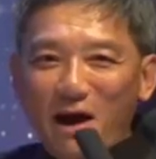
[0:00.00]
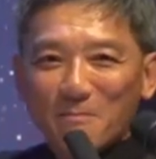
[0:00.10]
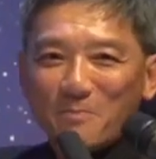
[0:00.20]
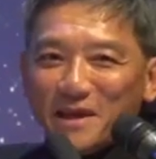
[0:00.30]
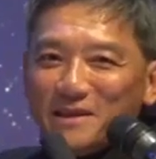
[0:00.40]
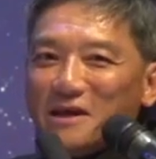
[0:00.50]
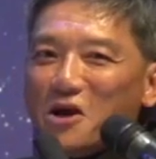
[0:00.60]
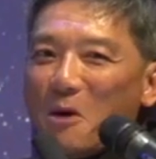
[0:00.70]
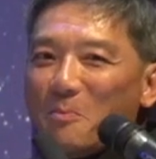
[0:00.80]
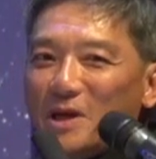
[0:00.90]
I'm basically
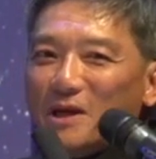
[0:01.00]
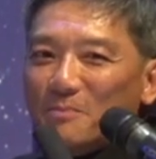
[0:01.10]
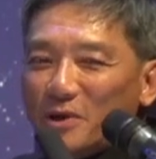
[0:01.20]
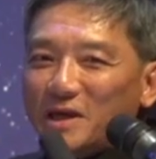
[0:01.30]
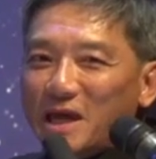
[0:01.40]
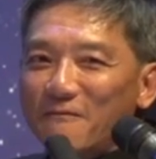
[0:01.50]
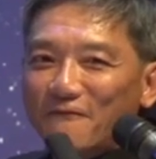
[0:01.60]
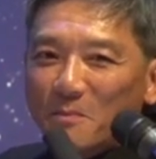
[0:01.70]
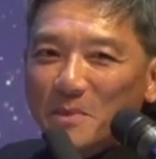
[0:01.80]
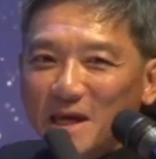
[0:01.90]
copying it, but it came
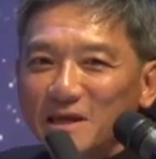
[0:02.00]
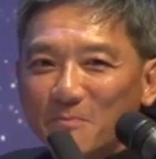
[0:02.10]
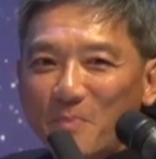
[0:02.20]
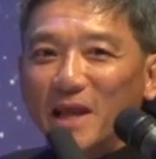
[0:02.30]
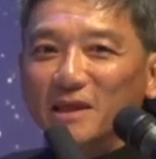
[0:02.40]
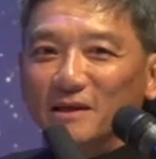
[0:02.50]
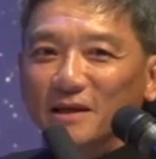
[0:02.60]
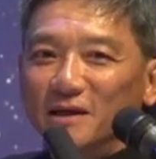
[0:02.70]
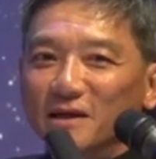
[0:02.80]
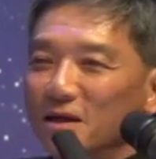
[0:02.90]
from me
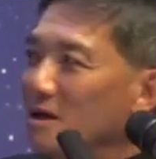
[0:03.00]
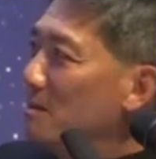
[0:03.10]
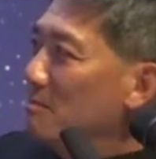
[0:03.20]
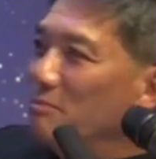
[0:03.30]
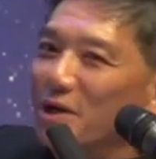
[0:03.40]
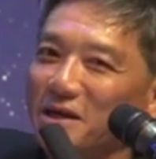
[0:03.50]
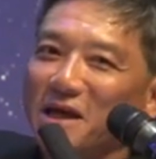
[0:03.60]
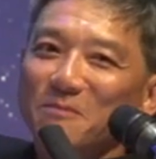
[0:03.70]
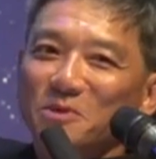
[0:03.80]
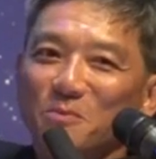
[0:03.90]
independently, but it
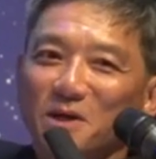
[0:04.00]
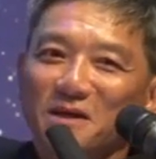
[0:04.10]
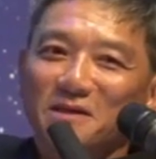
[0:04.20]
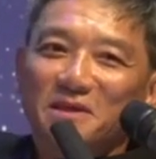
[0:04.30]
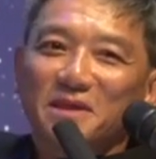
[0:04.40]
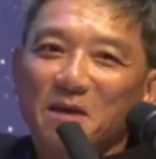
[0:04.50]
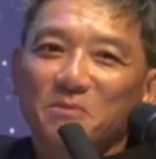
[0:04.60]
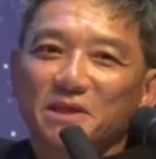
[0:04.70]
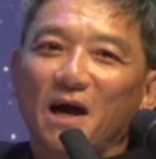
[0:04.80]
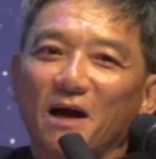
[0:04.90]
came to me in the same
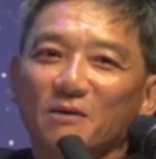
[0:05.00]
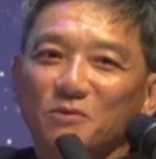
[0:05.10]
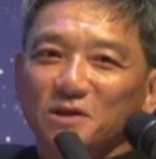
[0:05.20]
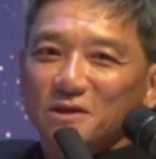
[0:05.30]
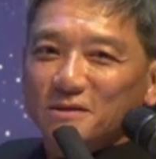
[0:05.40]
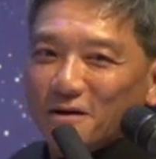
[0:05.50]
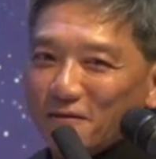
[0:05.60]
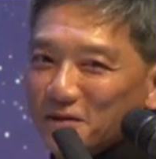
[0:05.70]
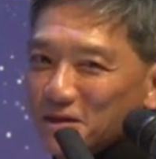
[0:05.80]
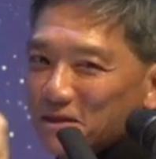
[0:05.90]
sign, which is
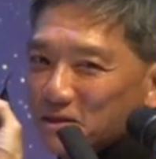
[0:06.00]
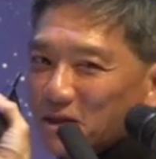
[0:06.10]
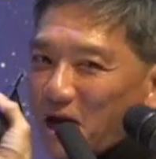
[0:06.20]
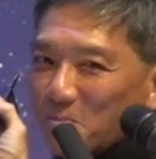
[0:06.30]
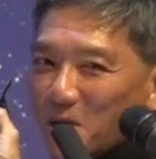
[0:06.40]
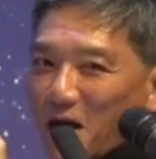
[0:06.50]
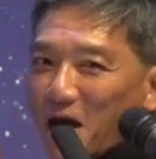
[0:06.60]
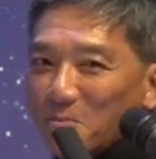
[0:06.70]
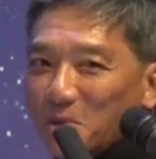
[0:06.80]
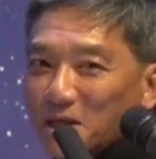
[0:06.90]
obviously the sign
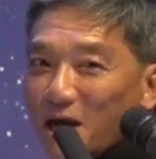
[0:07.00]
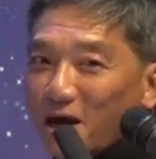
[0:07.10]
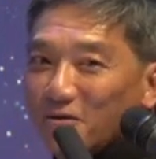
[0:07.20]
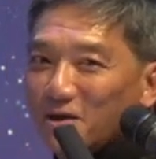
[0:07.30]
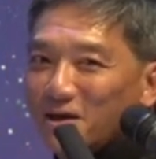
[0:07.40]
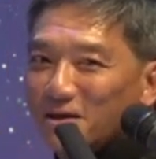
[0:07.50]
behind me now.